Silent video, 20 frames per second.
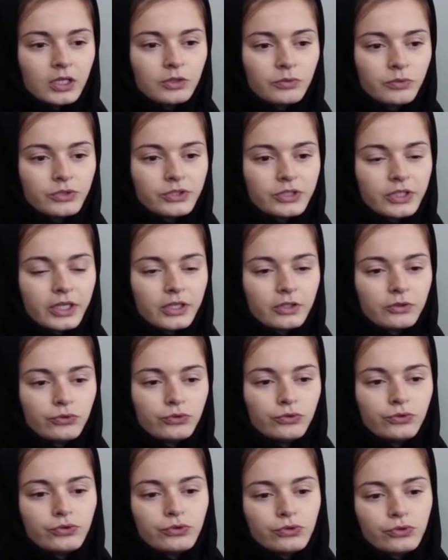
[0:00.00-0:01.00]
it was
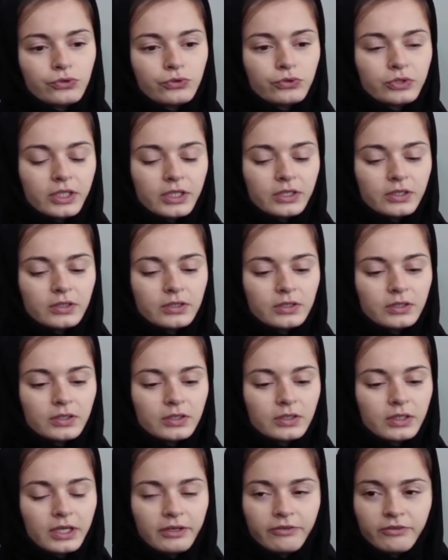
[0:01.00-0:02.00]
like used to that
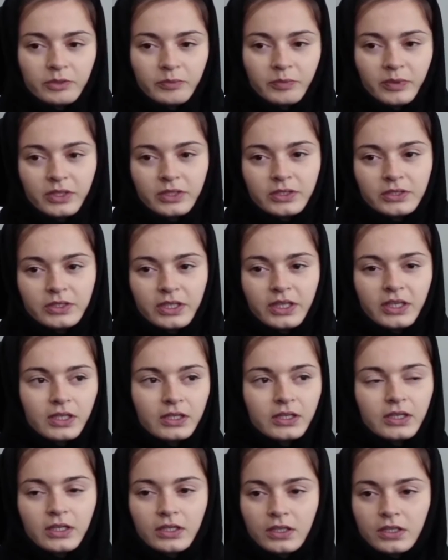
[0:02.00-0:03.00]
everybody's
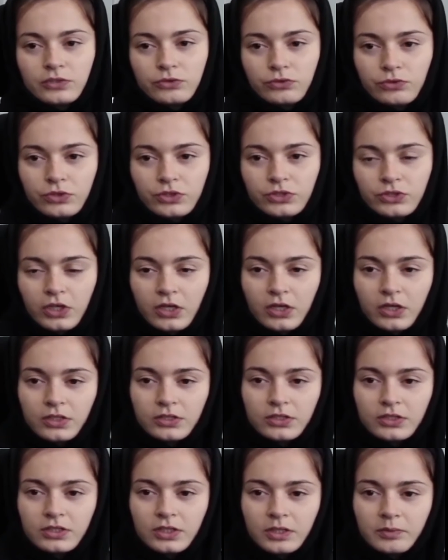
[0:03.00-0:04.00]
taking their kids to the
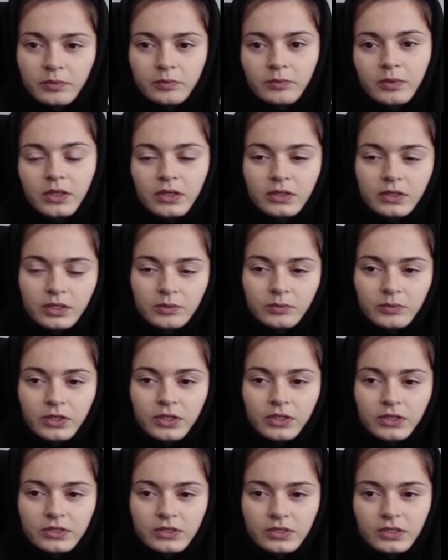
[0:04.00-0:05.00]
church and then making them
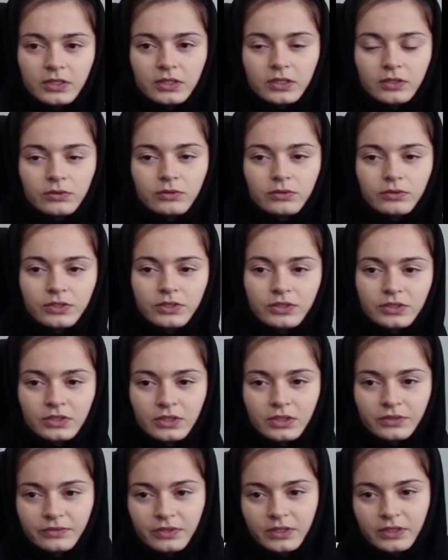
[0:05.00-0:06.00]
Christian and all
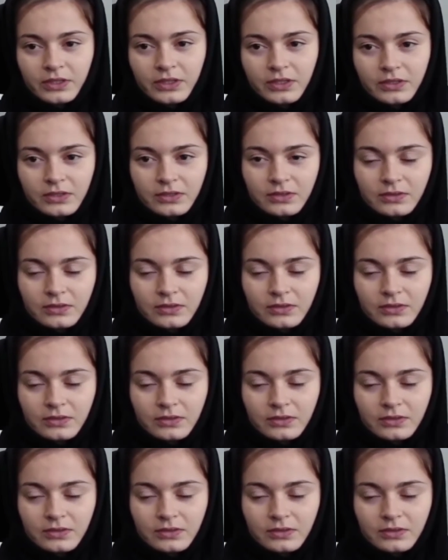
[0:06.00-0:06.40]
this stuff like